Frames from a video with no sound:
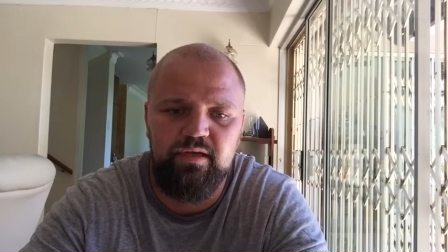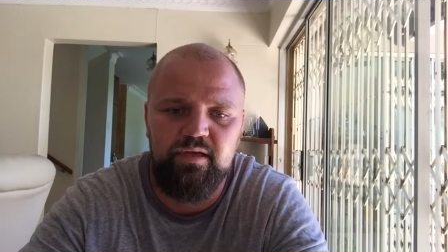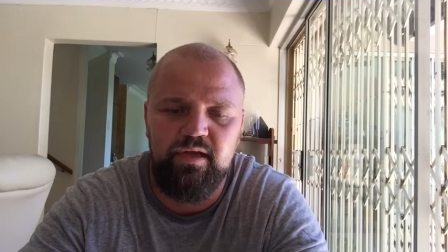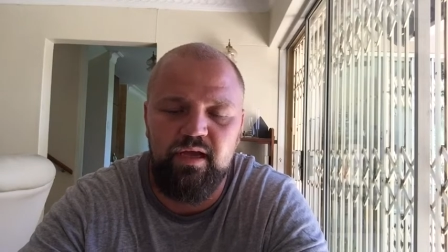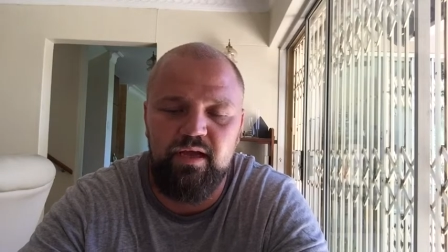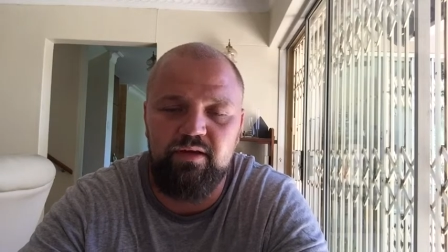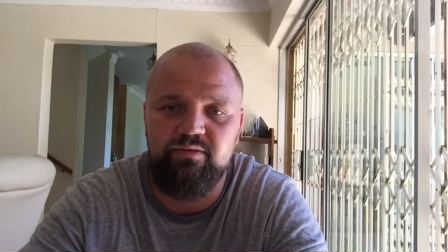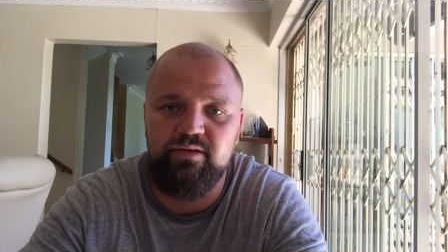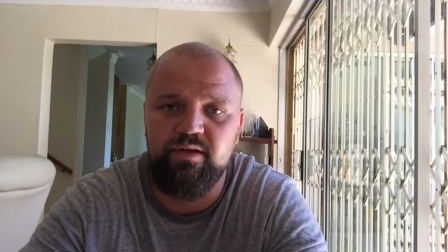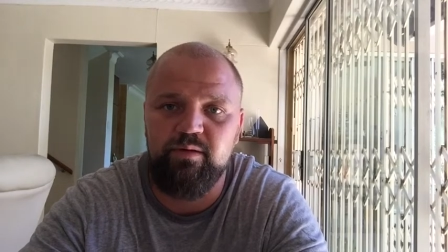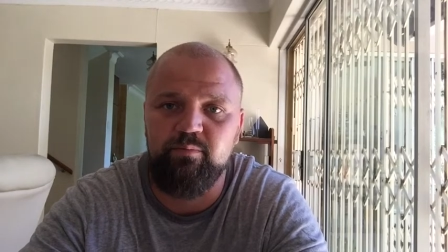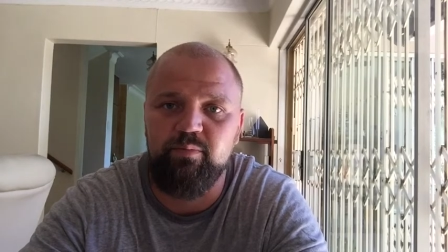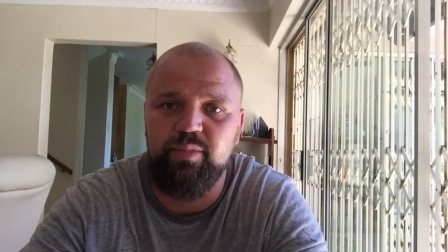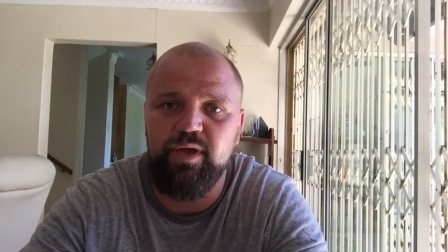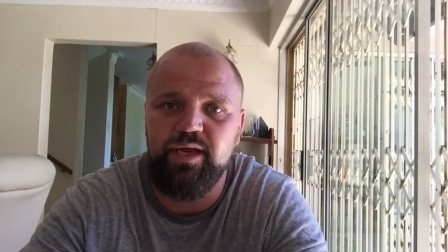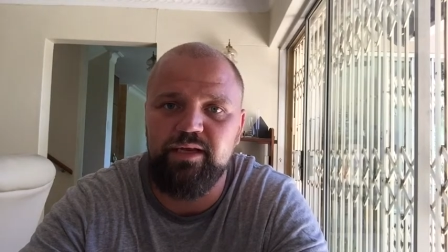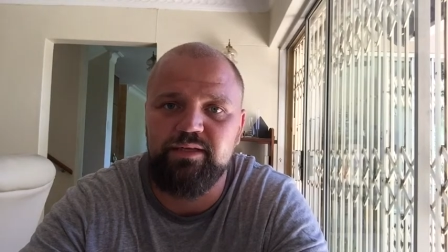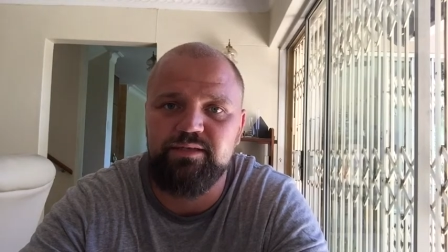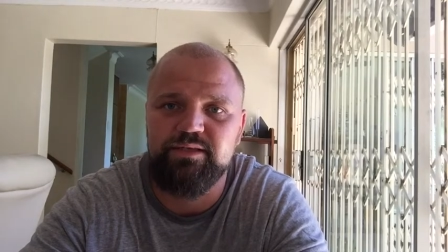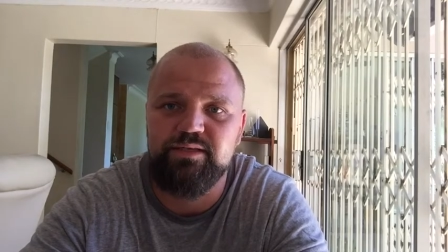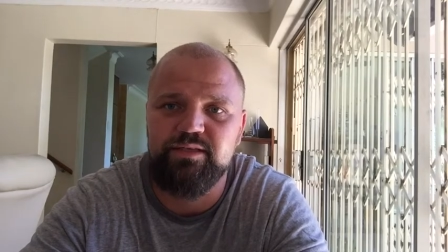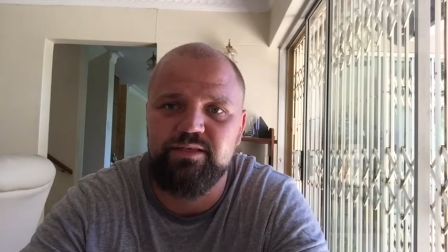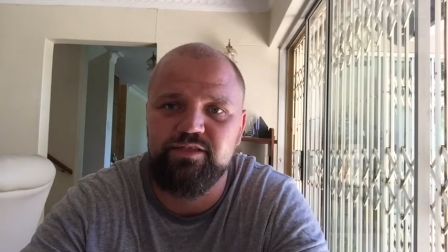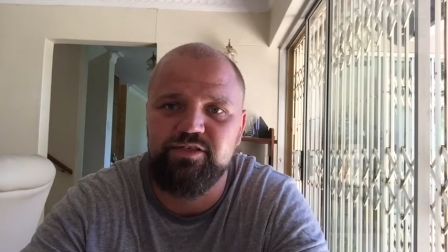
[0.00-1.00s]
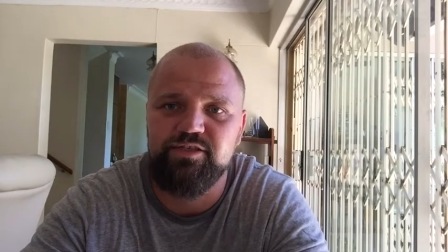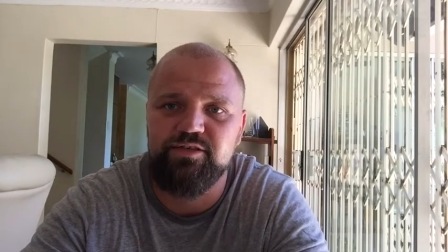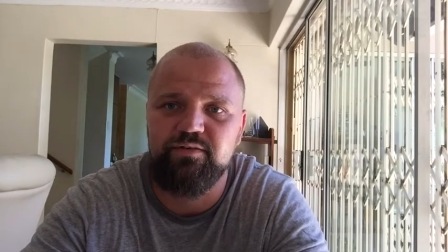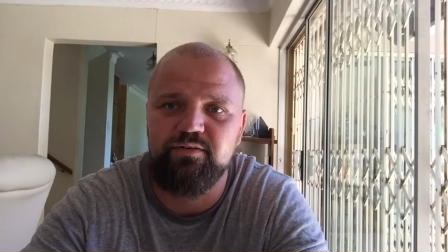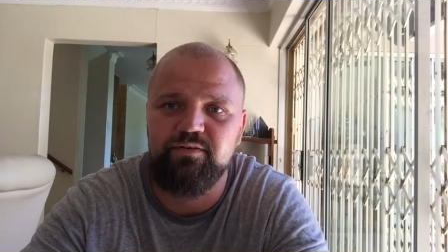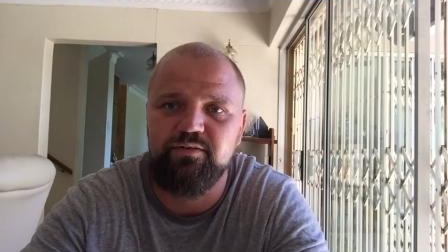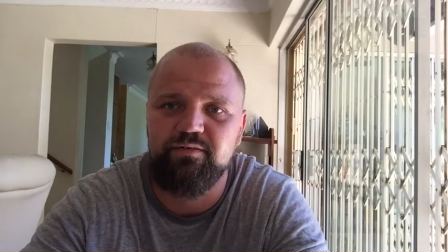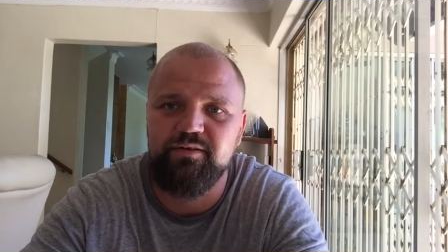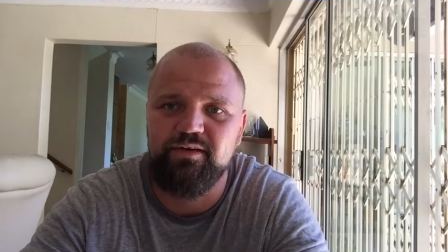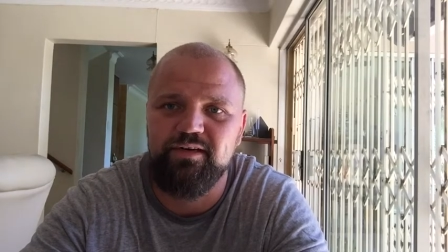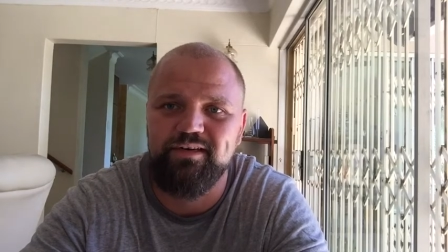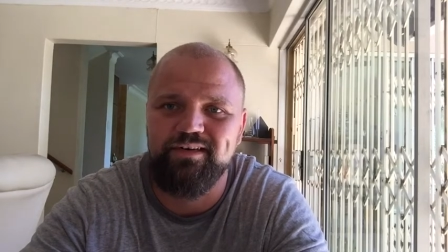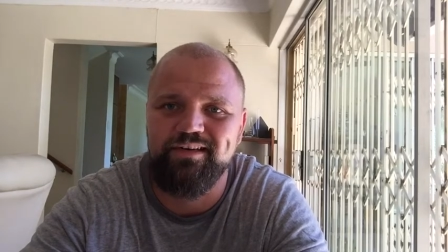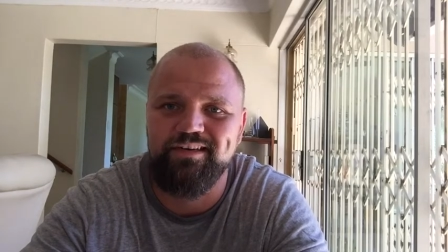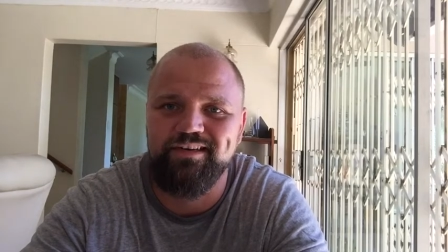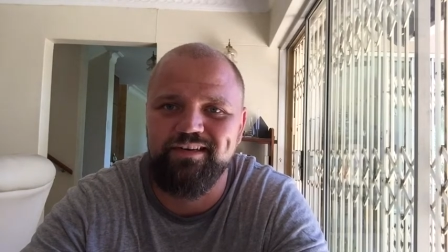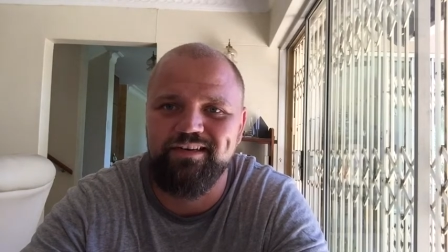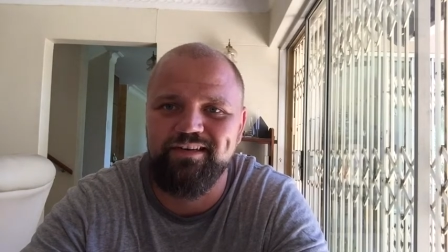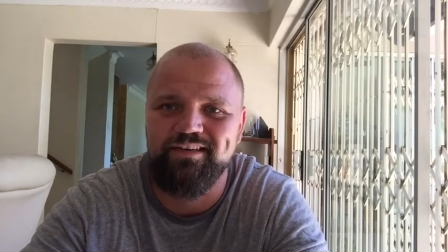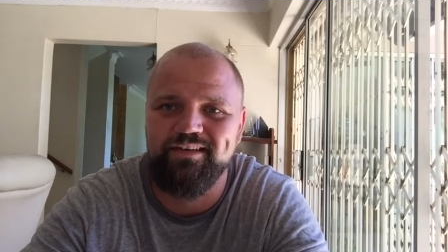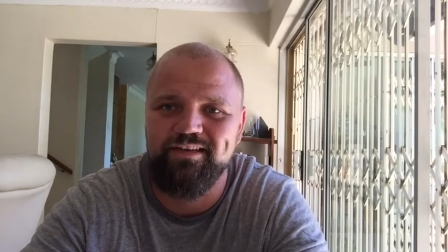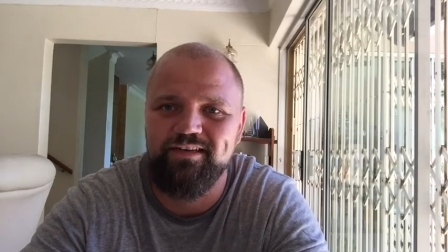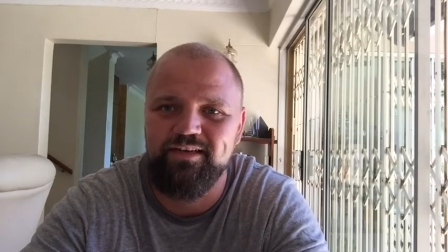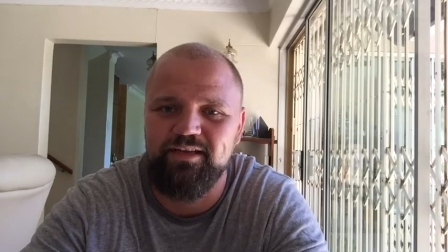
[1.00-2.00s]
having pets and children
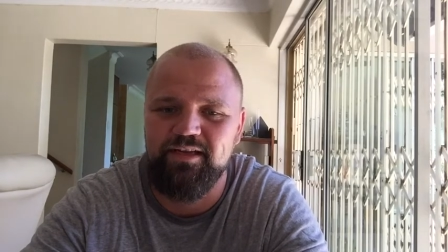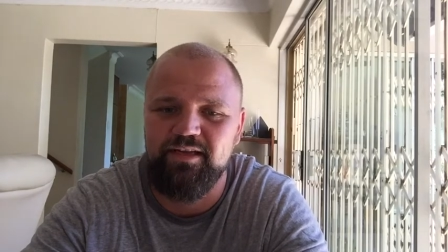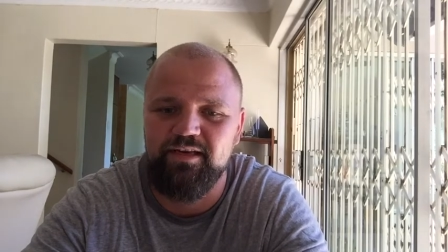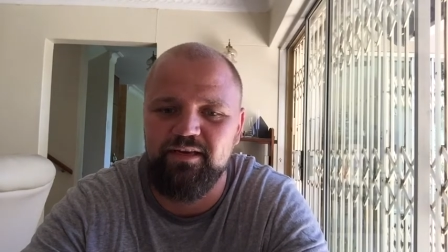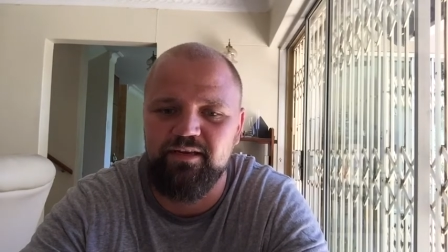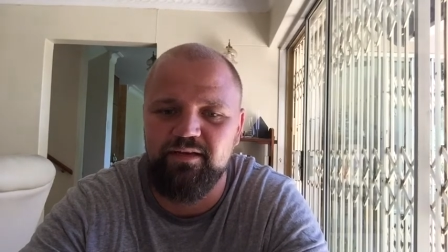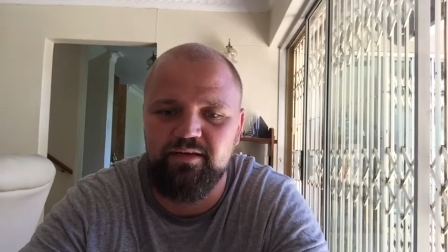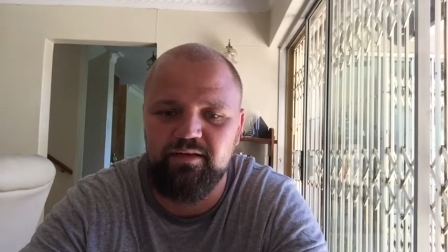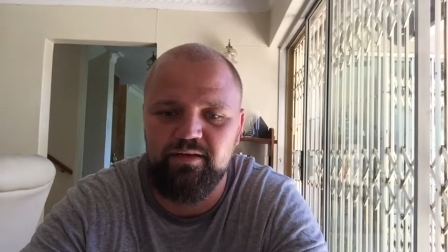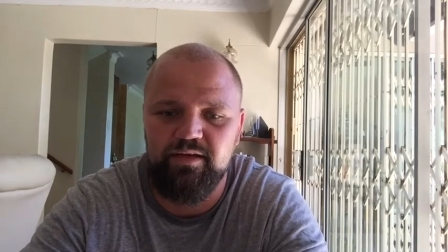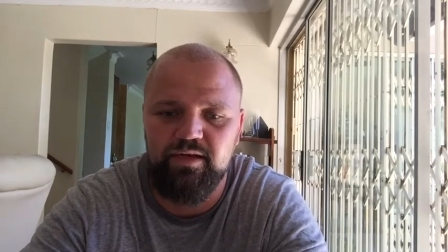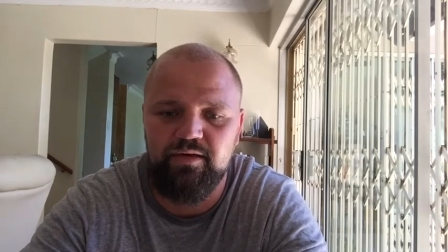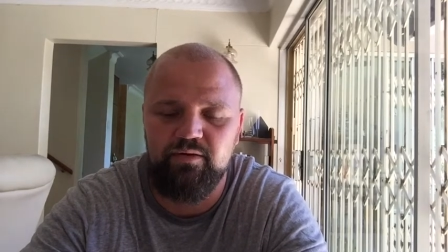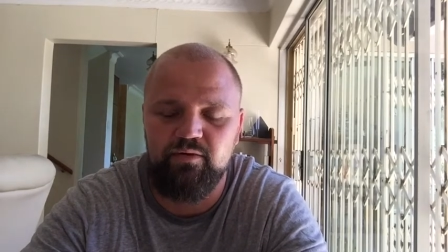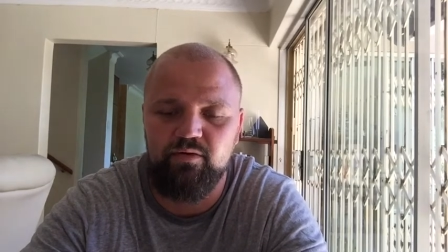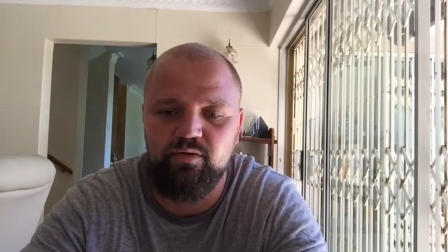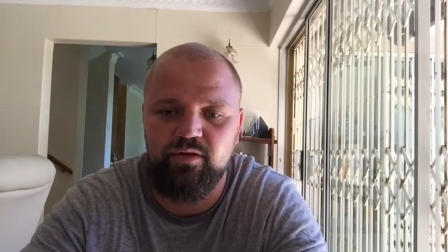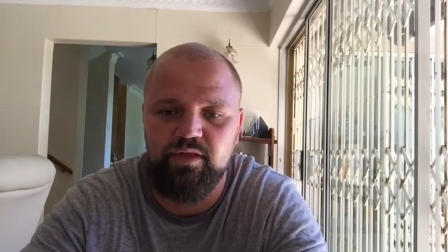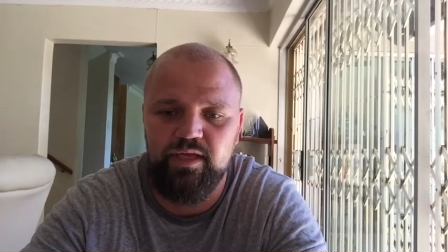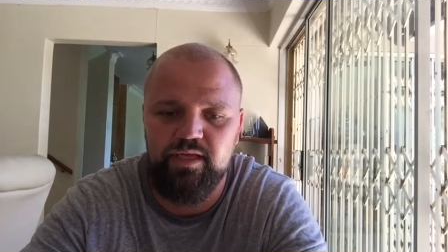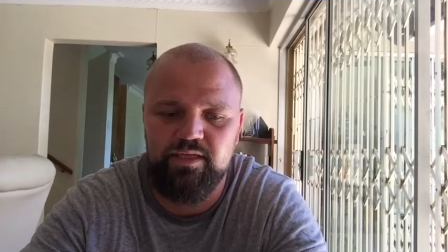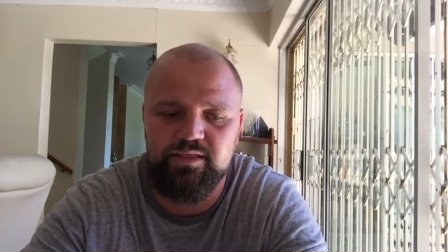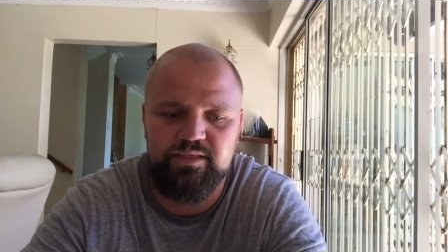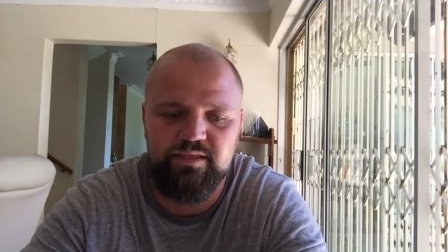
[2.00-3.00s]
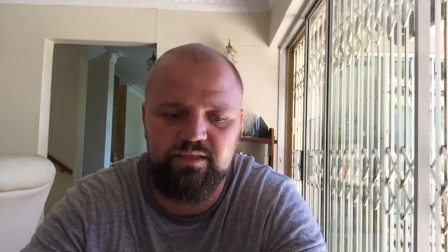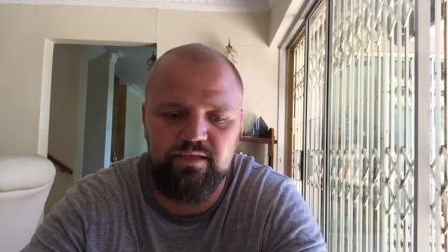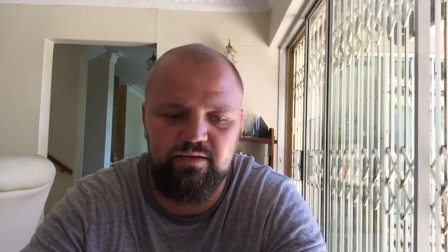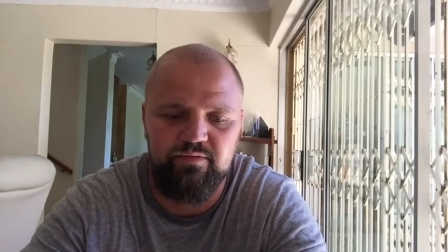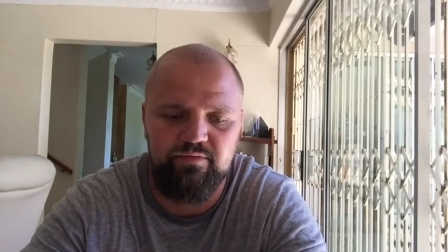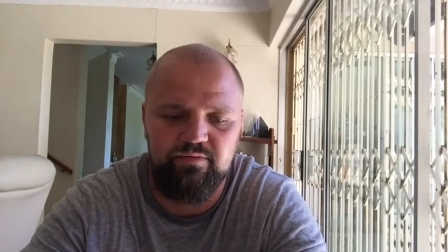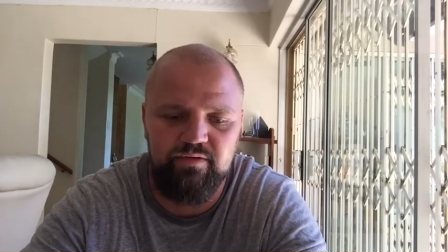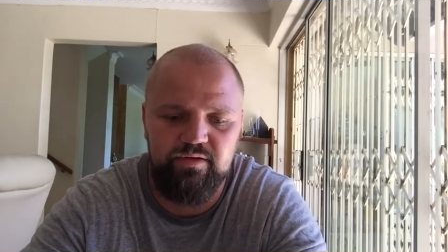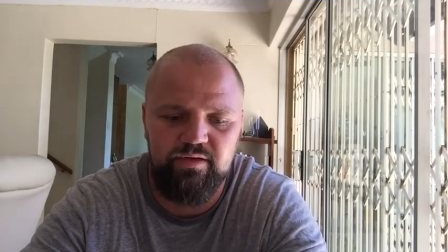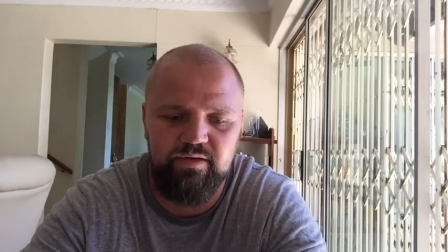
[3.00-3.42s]
and, and all that stuff.